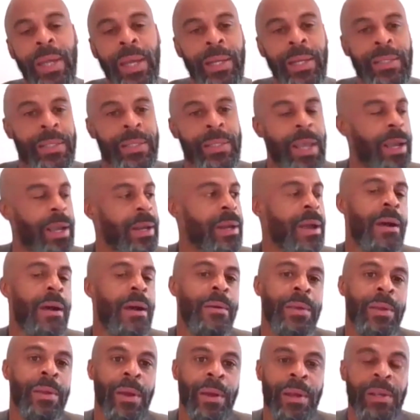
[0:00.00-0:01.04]
And it's like,
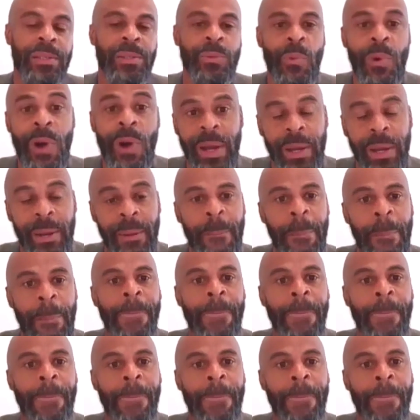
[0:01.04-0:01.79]
no, you know, there's one.